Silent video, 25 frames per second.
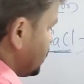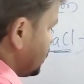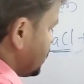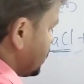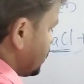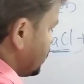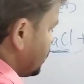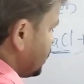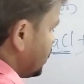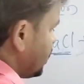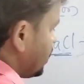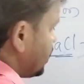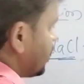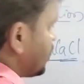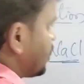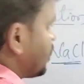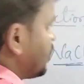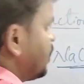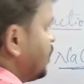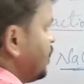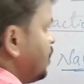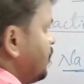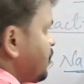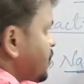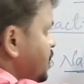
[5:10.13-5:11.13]
written here.
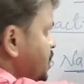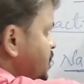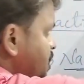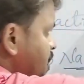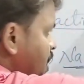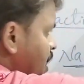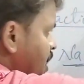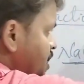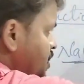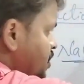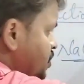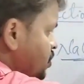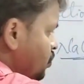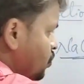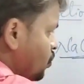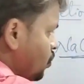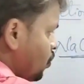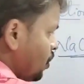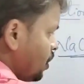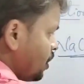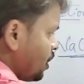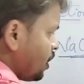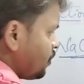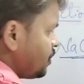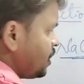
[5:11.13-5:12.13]
Means as you
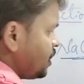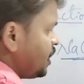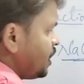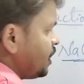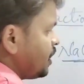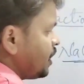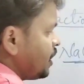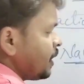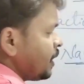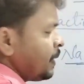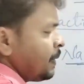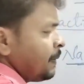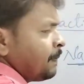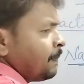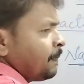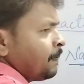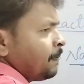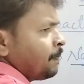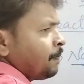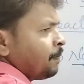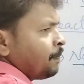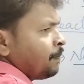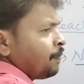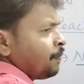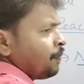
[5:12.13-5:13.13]
go down here,
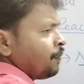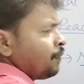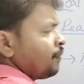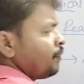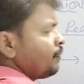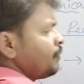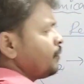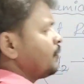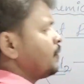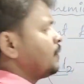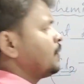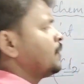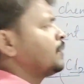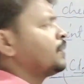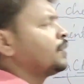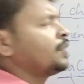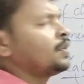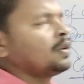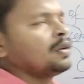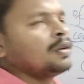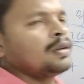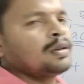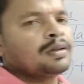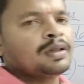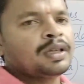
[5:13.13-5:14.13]

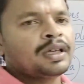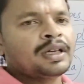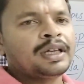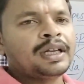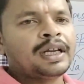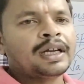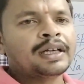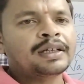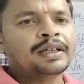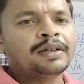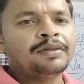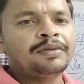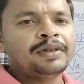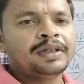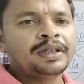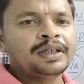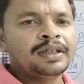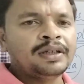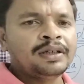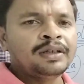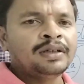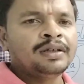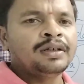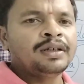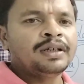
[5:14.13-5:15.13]
the
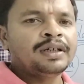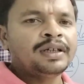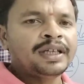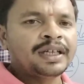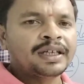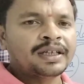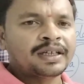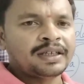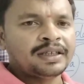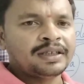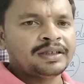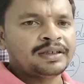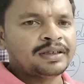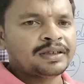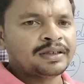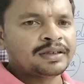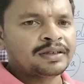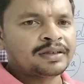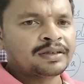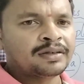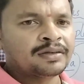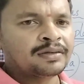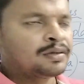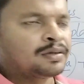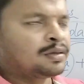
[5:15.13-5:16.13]
reactivity
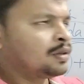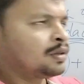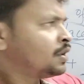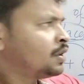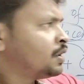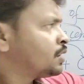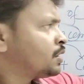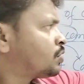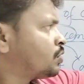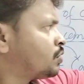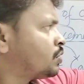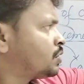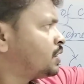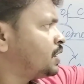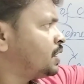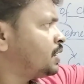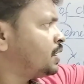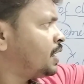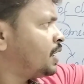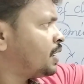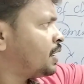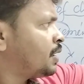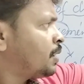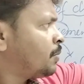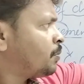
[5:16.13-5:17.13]
decreases. So see
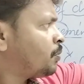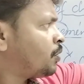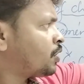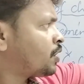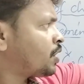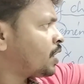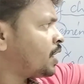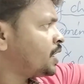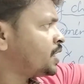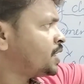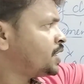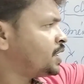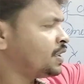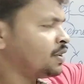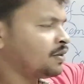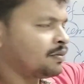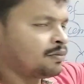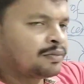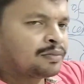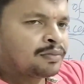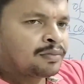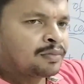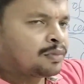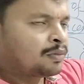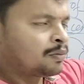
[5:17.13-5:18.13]
there,
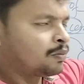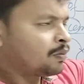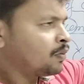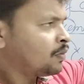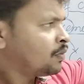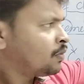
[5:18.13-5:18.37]
potassium